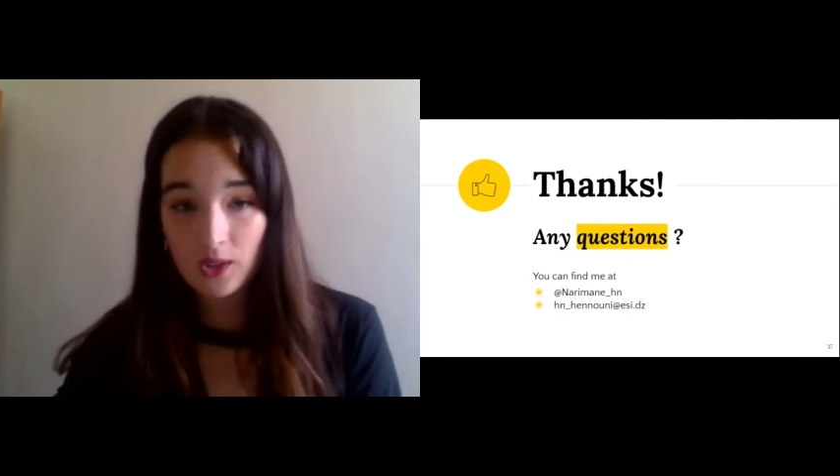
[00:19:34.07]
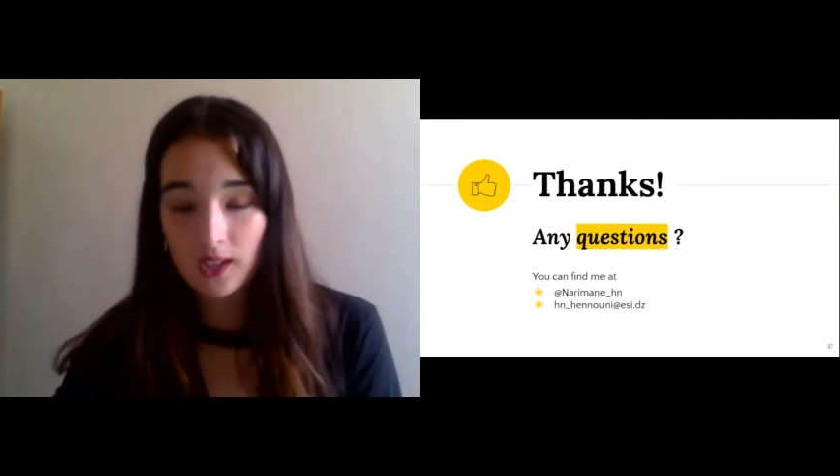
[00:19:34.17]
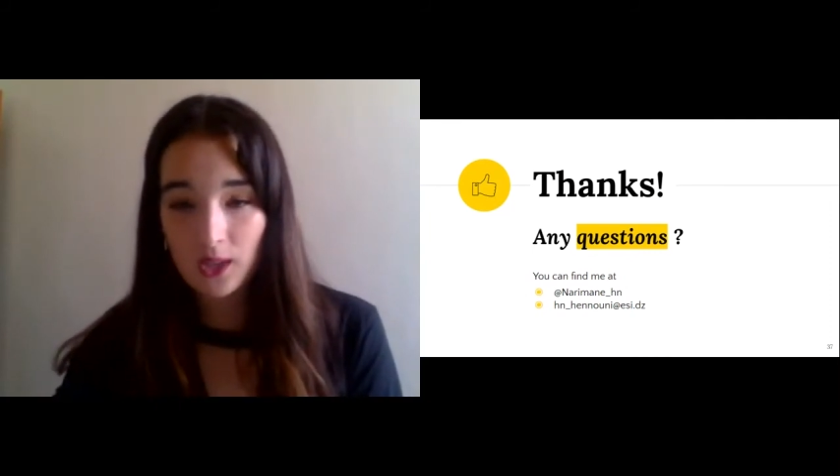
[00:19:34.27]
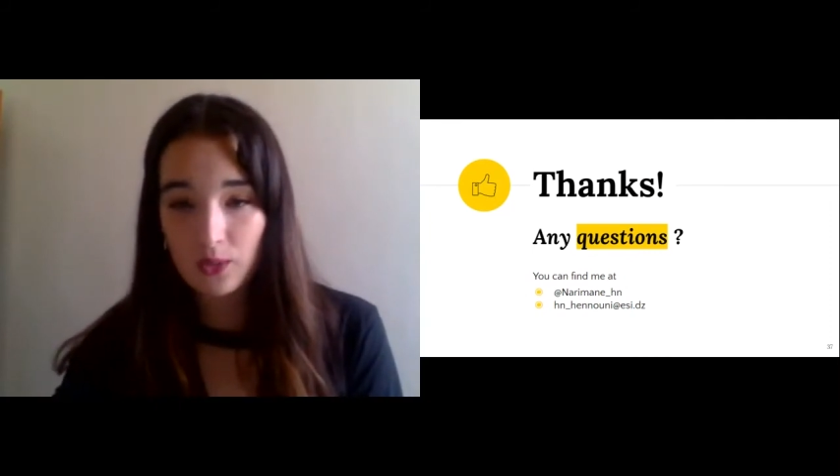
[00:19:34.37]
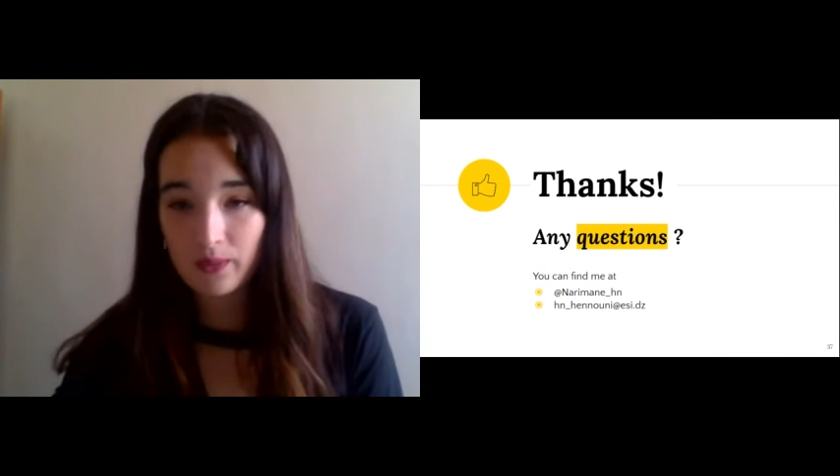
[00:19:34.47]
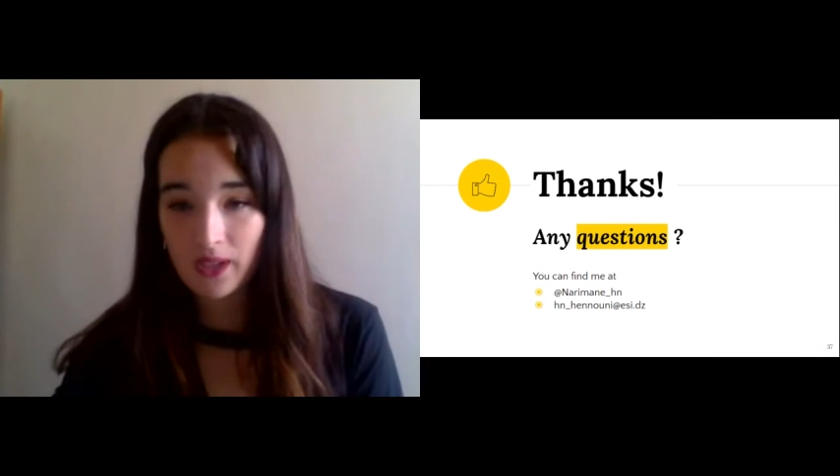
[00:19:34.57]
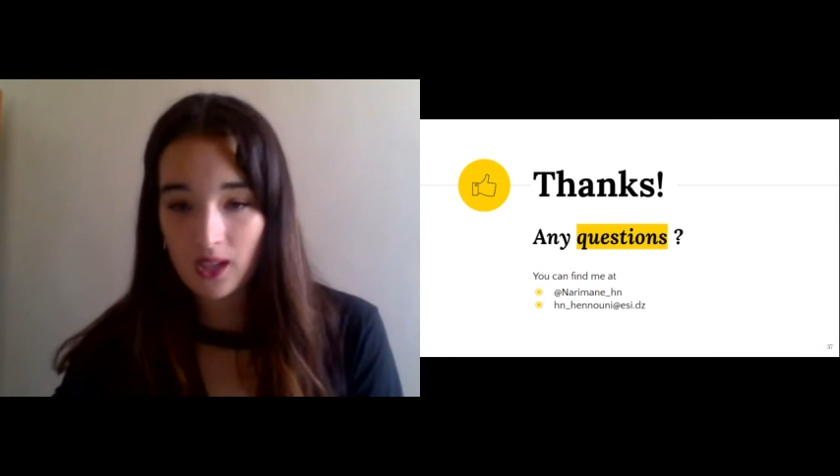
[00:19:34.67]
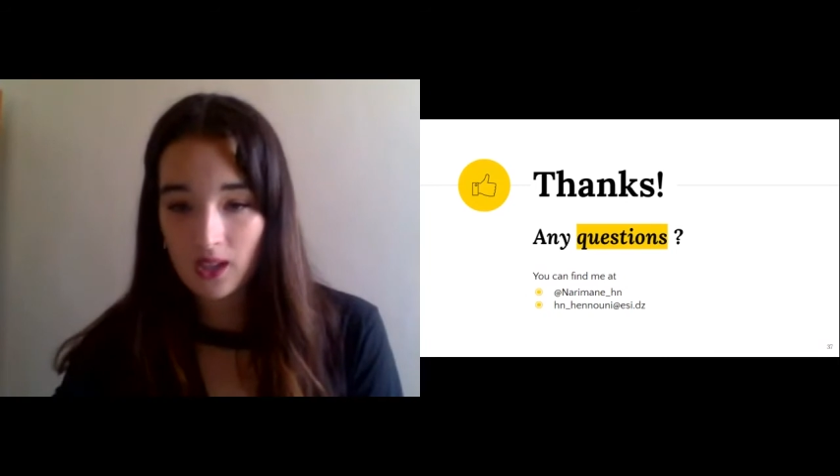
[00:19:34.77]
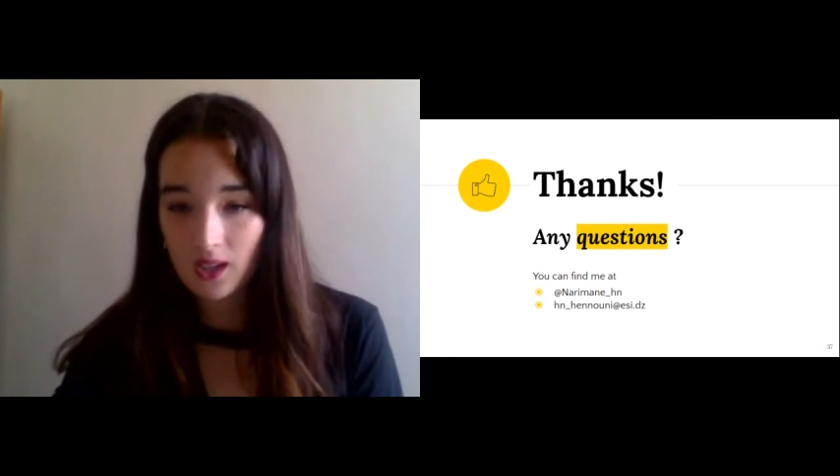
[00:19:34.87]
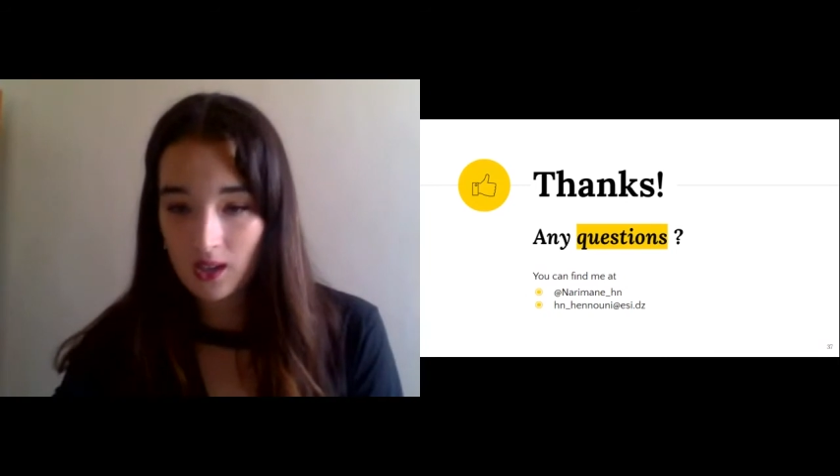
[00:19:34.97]
connect with
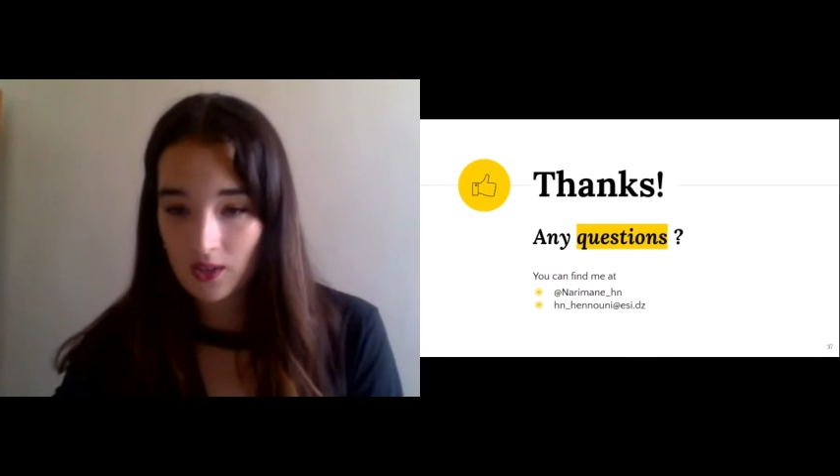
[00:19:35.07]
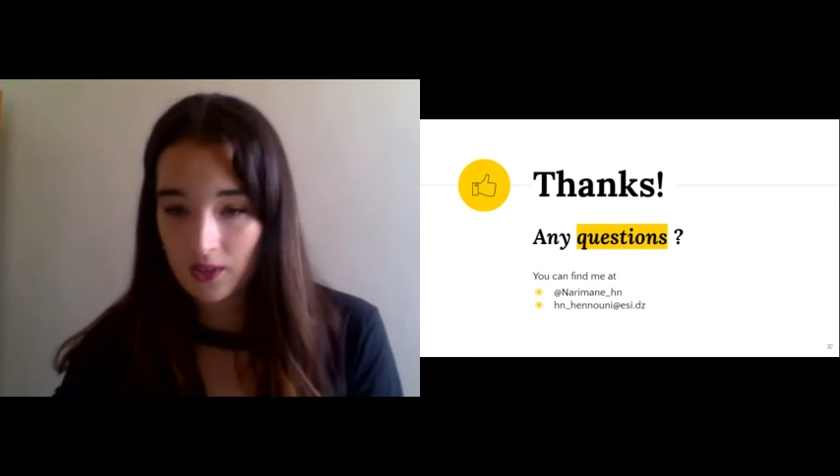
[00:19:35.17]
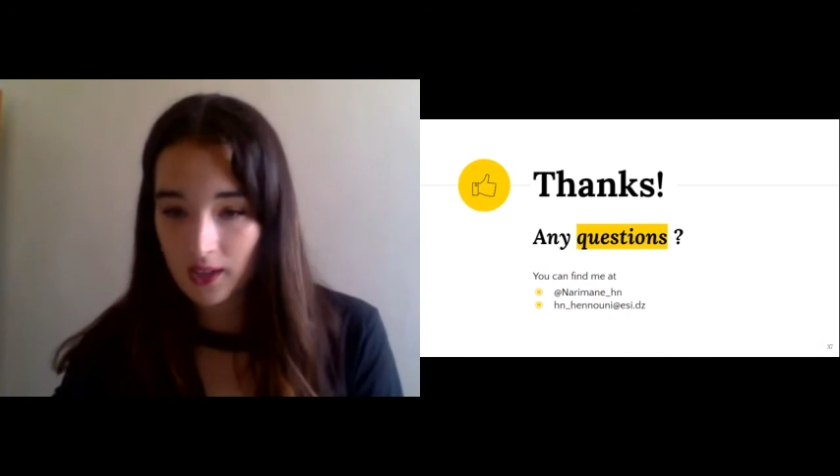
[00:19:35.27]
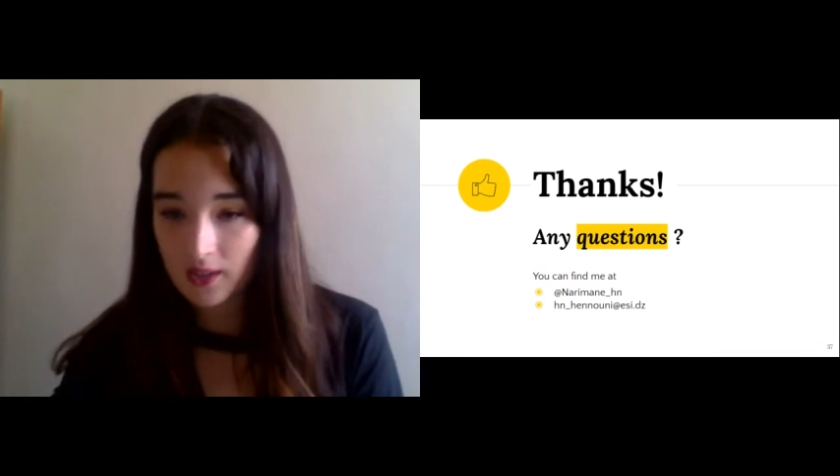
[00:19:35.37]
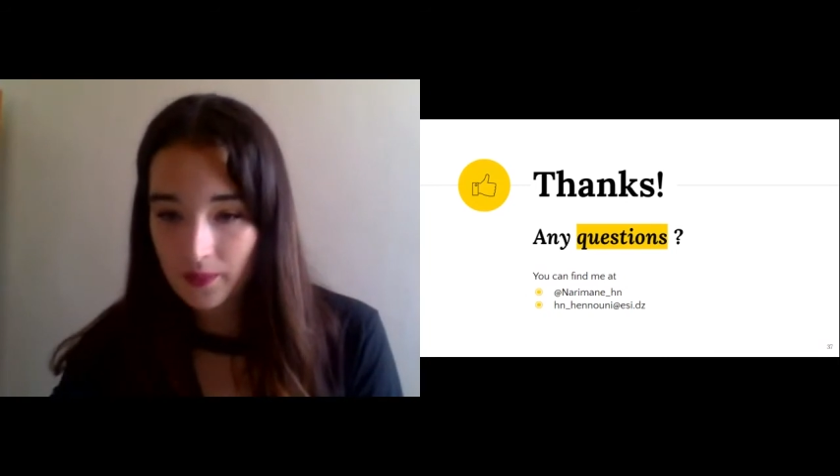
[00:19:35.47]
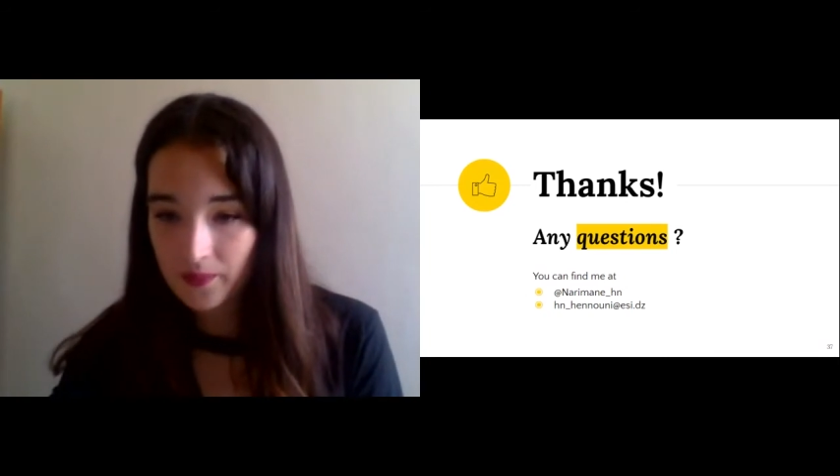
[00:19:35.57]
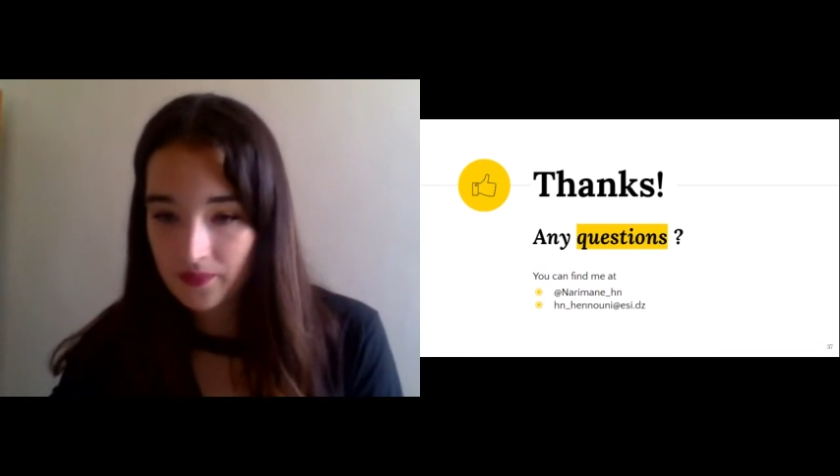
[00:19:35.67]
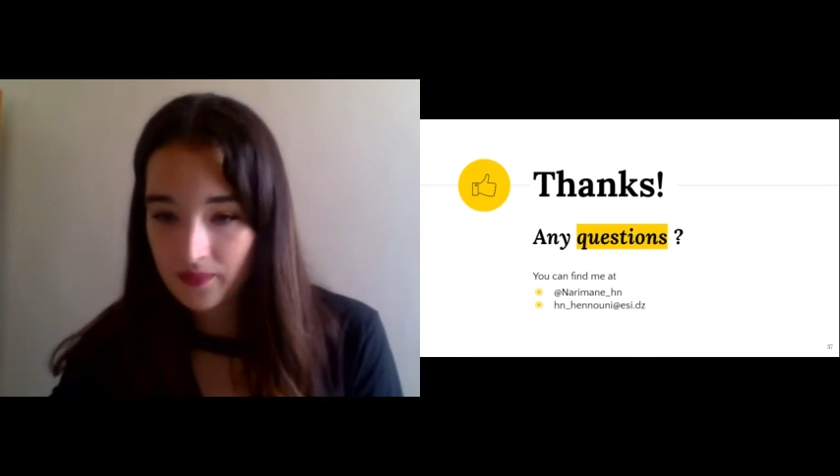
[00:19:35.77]
me earlier.